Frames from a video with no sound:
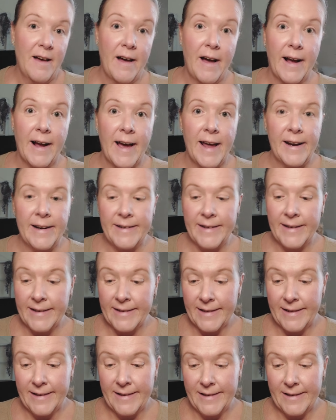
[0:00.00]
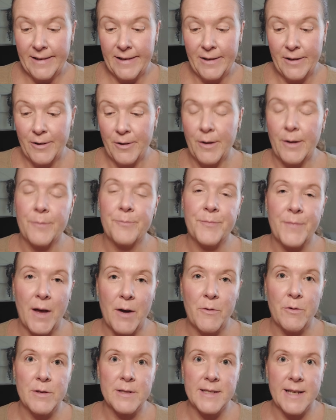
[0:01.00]
I got addicted to, I
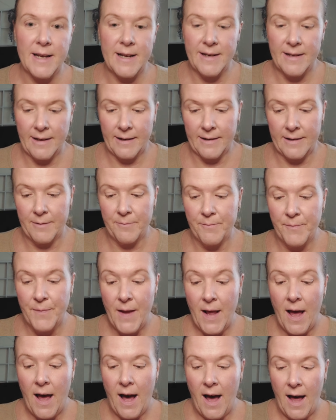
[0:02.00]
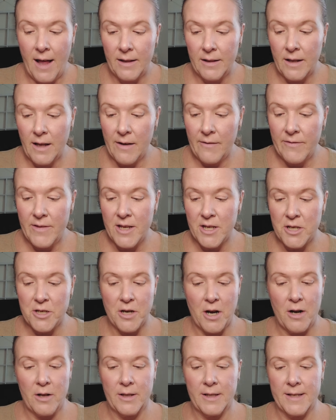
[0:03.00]
won't say addicted. I love the
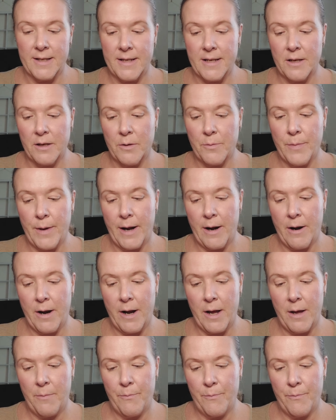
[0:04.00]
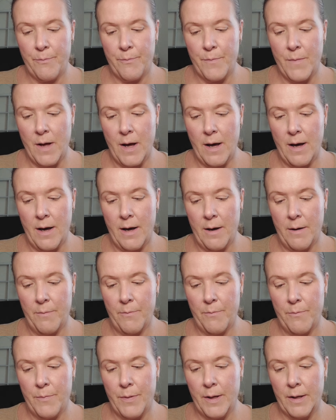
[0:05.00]
Charlotte Tilbury
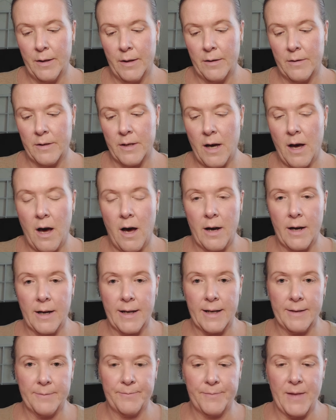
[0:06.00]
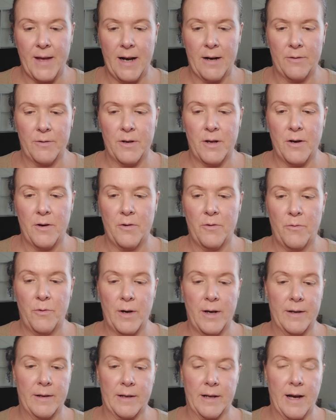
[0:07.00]
Pillow Talk. I don't know
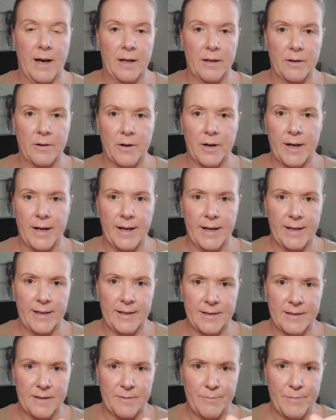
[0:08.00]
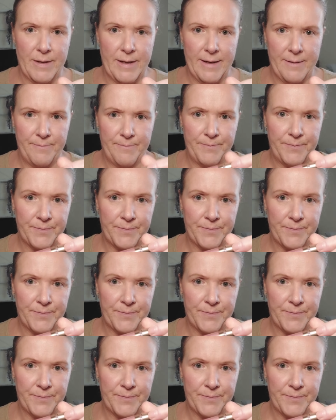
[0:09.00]
what color it is, but